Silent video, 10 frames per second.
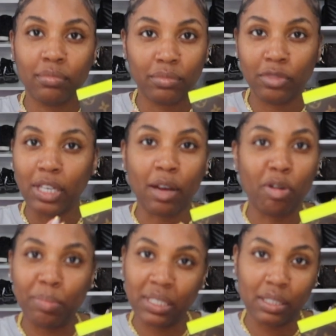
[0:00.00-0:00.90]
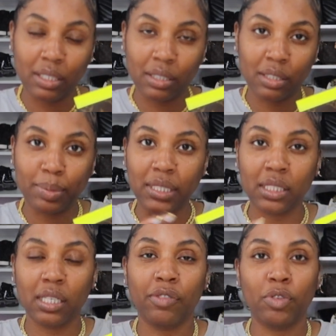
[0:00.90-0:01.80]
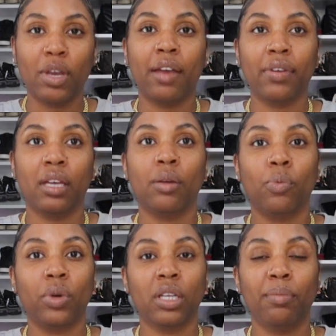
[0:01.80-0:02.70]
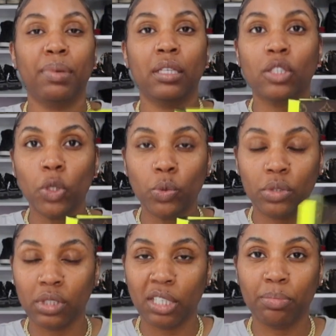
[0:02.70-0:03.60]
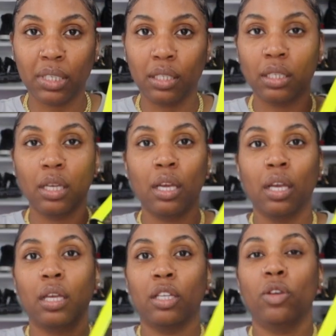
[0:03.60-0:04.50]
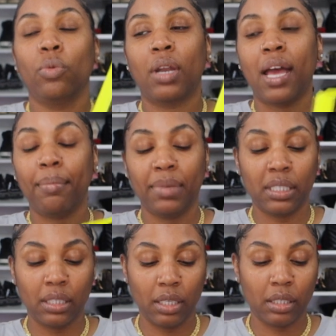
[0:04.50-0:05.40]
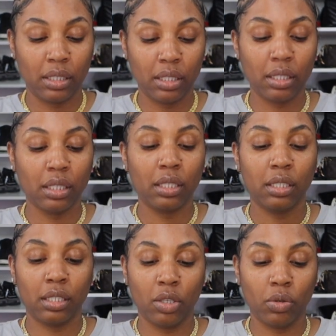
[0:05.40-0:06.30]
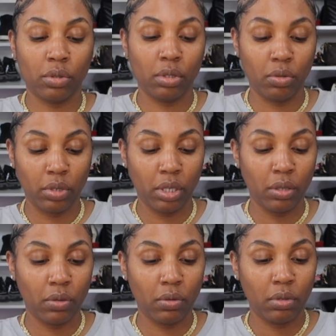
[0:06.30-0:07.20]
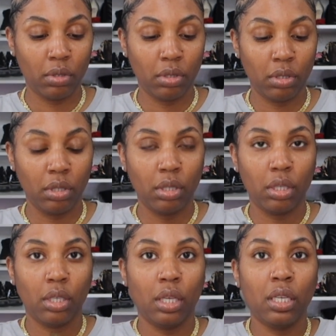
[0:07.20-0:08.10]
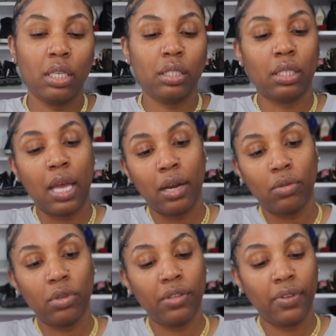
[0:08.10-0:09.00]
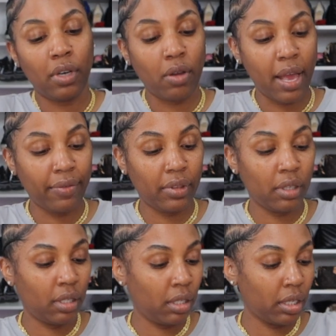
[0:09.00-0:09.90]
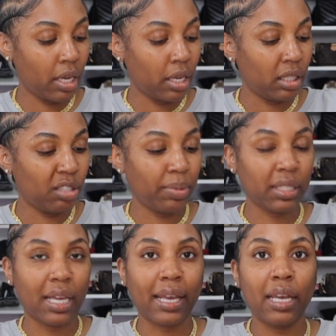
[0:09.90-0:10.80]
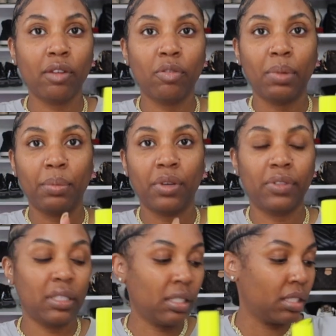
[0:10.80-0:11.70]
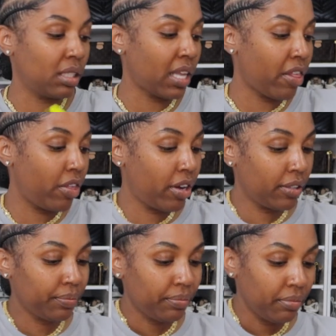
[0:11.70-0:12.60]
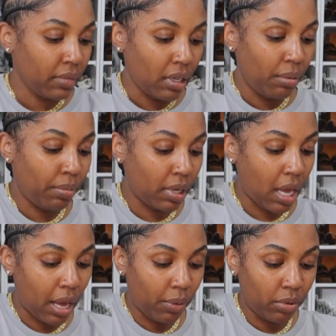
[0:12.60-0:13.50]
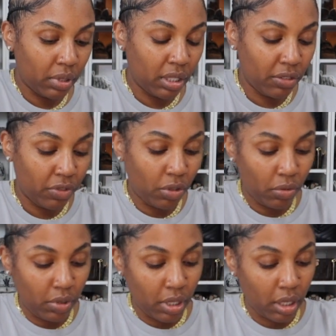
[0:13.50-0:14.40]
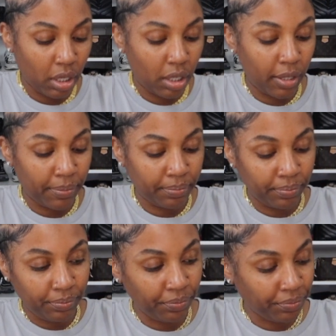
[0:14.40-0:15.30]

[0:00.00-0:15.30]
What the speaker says: you're not going to miss this. Especially if you have it in one of your big totes or something. You will not miss this. This is so, so cute. And this, I don't even know. I have to look at the specs. I can't even remember if this is leather. But I will give you the